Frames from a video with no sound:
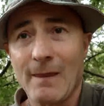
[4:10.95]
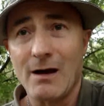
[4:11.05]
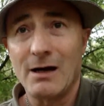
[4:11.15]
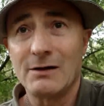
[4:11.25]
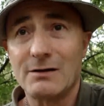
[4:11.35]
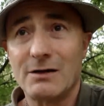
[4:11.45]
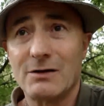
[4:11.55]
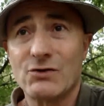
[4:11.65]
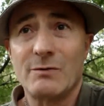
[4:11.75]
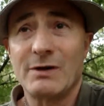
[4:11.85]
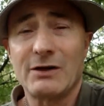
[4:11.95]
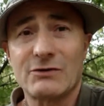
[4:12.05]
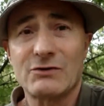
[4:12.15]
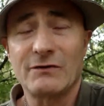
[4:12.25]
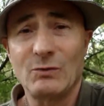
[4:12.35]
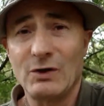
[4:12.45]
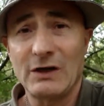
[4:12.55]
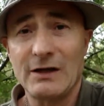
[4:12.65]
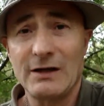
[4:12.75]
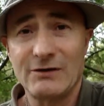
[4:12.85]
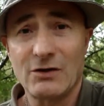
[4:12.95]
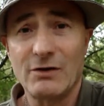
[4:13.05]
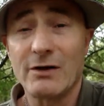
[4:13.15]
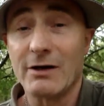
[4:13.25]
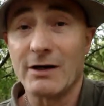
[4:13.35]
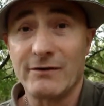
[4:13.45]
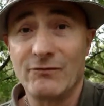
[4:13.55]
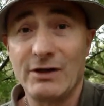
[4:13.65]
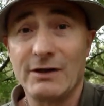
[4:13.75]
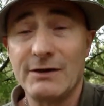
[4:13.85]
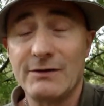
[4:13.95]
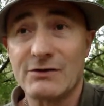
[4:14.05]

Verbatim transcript: and try and make a sort of a working living career out of it, really.